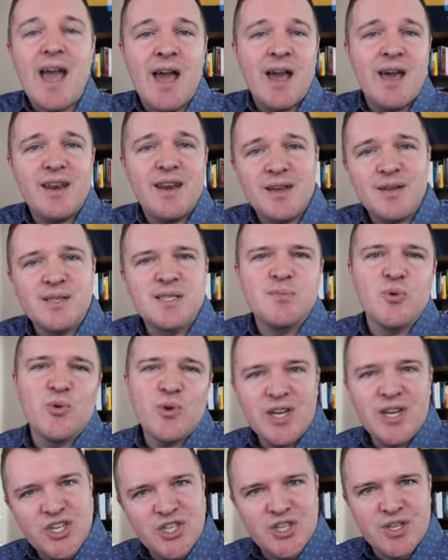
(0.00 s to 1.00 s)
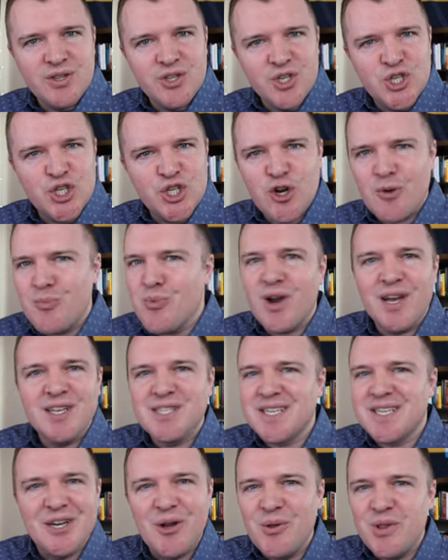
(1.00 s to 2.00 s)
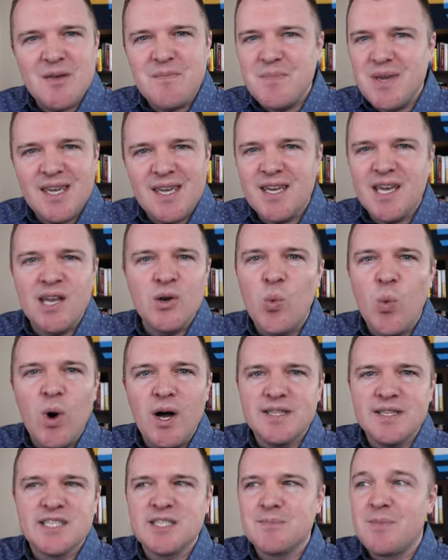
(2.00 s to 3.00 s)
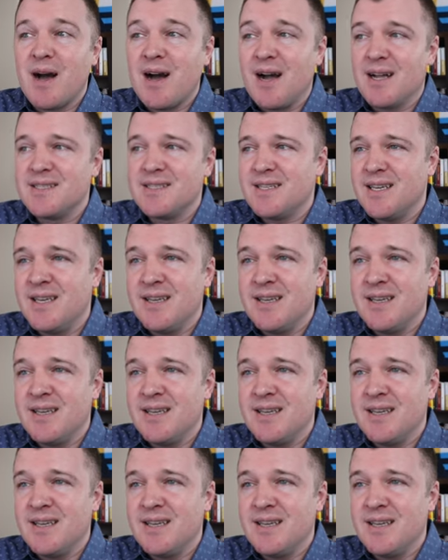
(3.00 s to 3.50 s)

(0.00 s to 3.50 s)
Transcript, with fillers: at expiration, the share price can only be in one spot.